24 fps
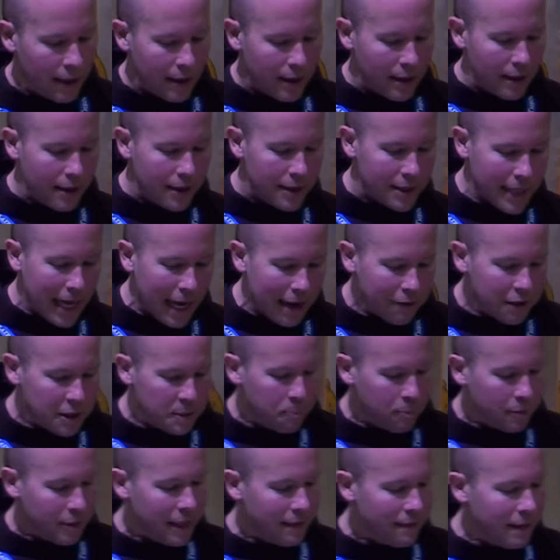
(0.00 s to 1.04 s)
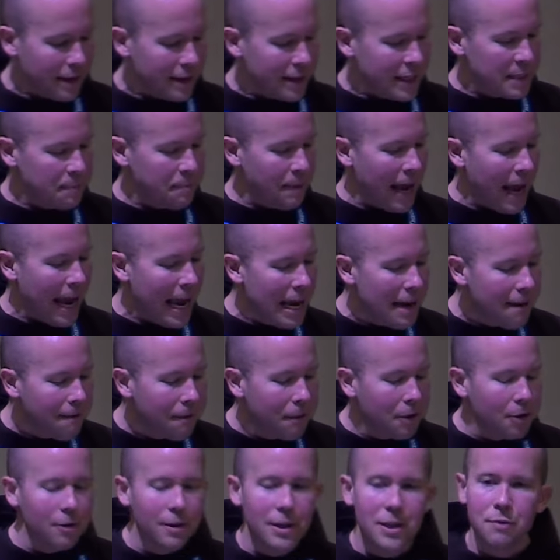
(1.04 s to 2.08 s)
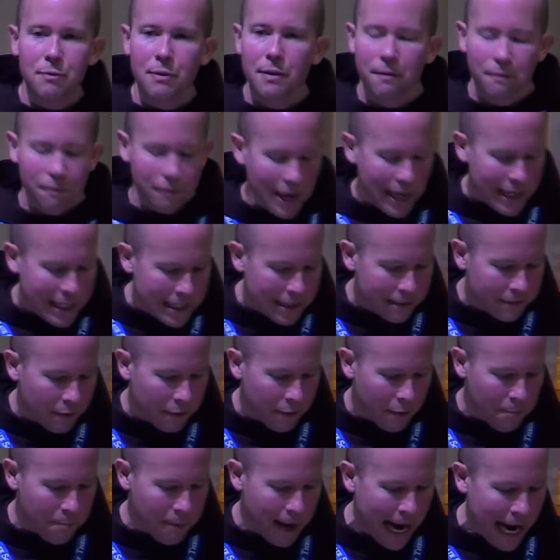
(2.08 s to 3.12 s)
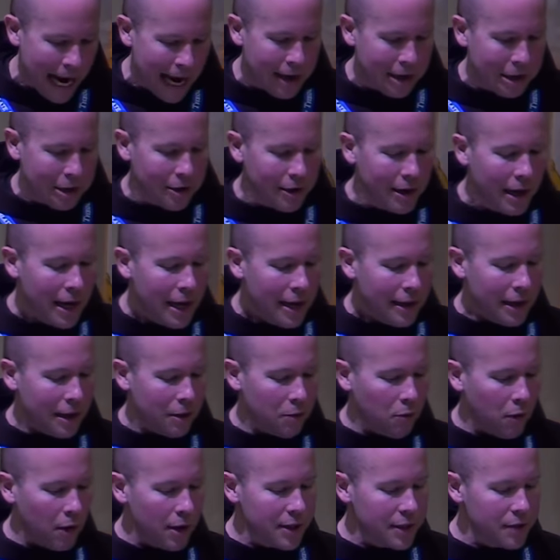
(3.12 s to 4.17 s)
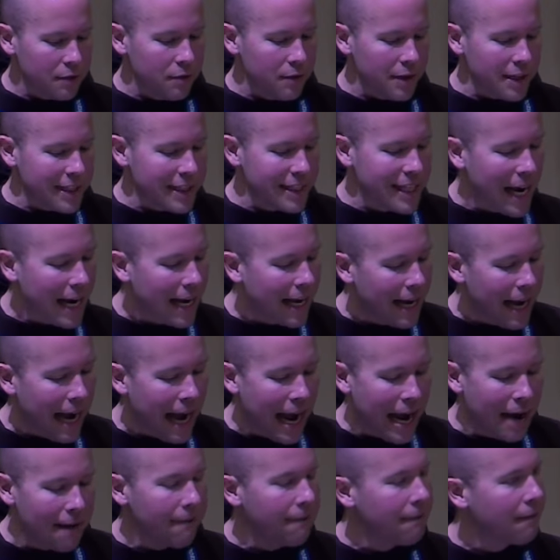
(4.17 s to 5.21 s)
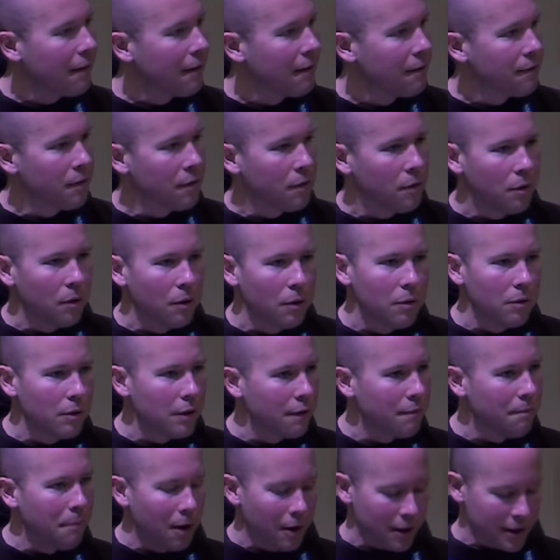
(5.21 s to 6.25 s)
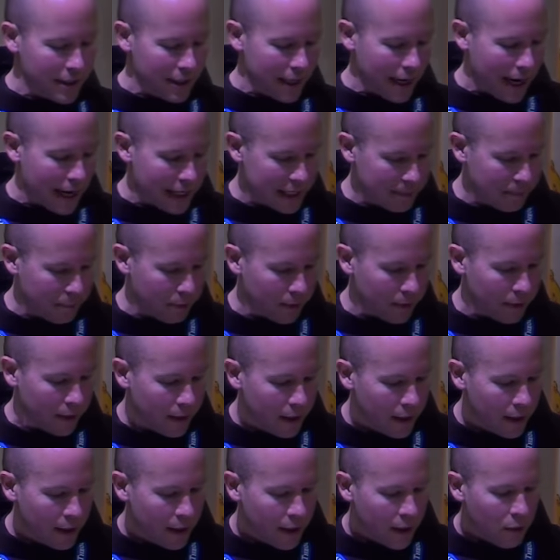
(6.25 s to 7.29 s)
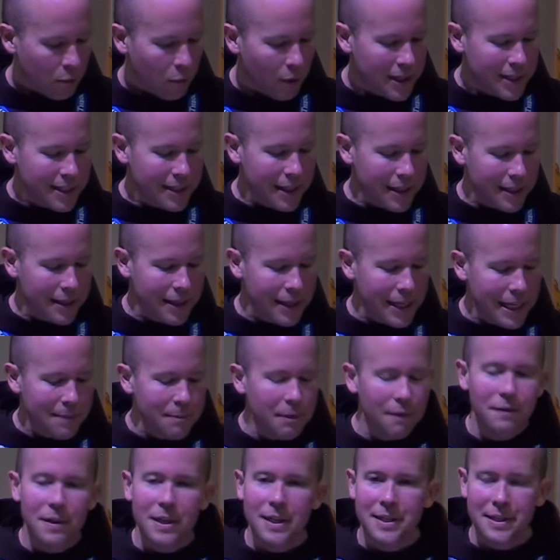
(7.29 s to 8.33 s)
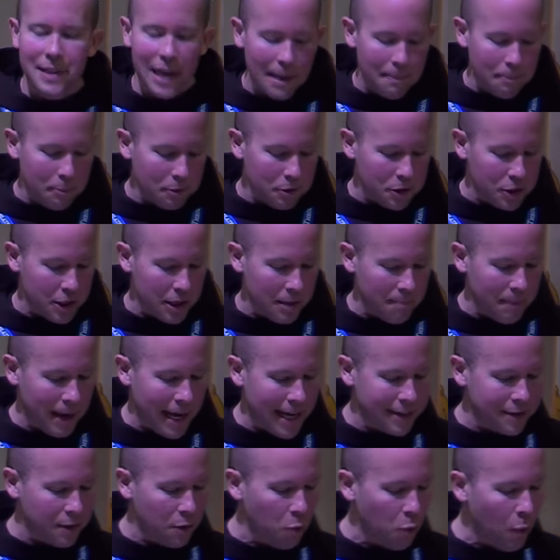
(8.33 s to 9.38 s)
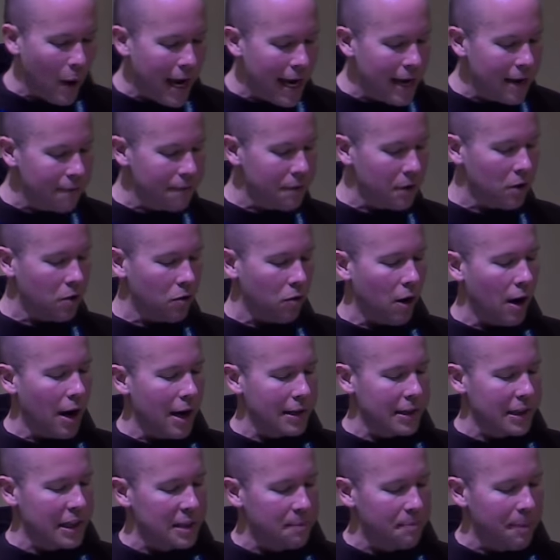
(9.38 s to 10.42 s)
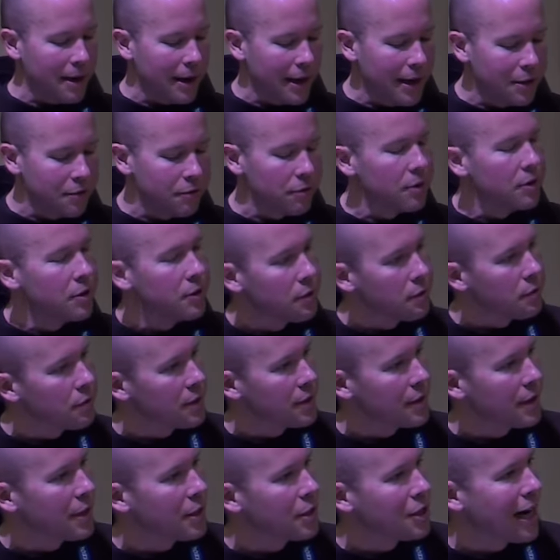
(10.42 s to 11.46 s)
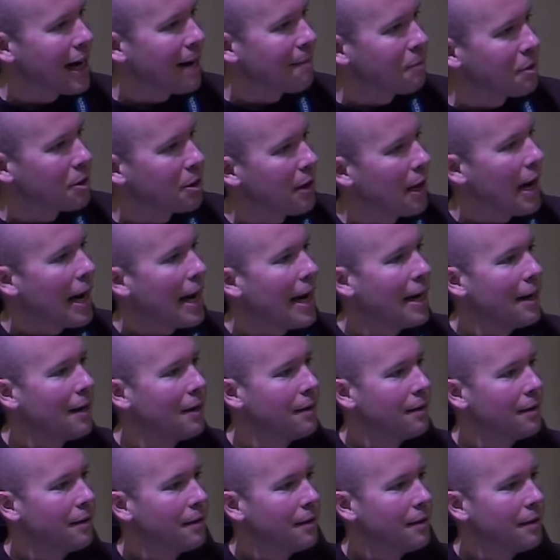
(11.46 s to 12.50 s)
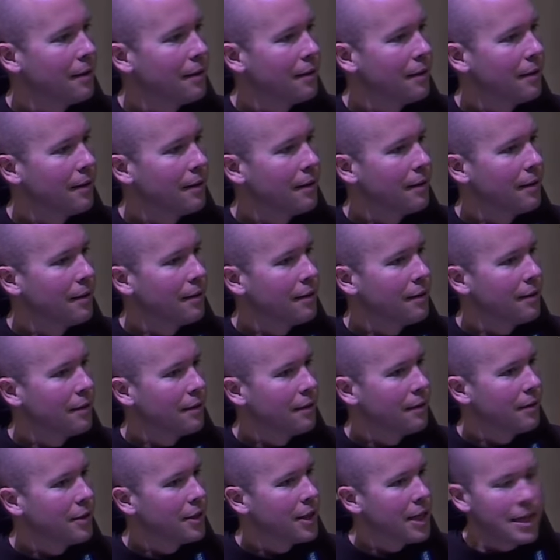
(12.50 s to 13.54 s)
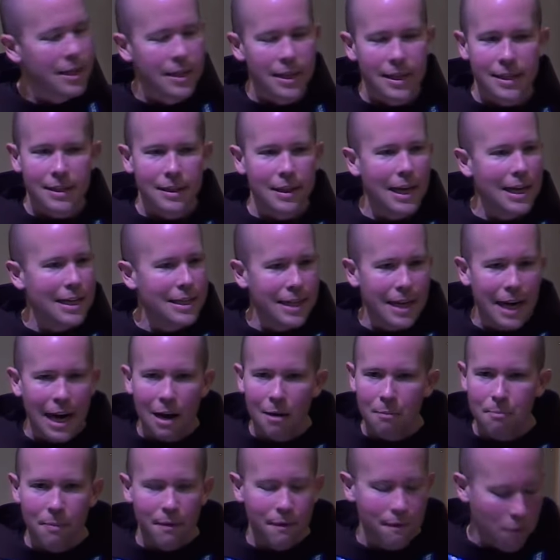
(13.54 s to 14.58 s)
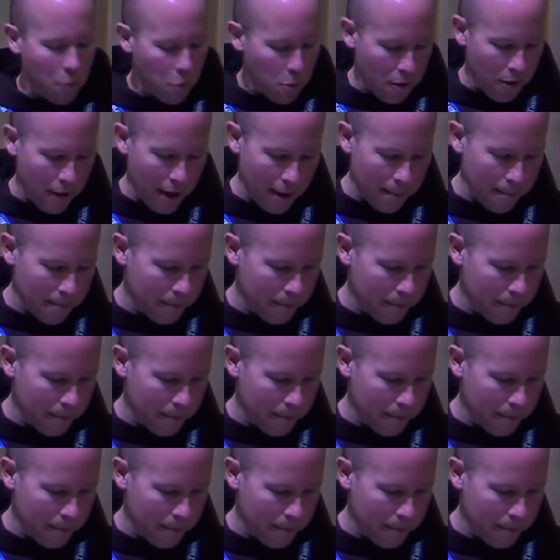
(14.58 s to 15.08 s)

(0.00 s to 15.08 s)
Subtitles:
Scholars believe that this behavior is reflective of a pattern that runs through the second half of the whole of Mark's gospel, once the theme of discipleship as the way of the cross has been introduced in chapter 8. Jesus lays it out before them.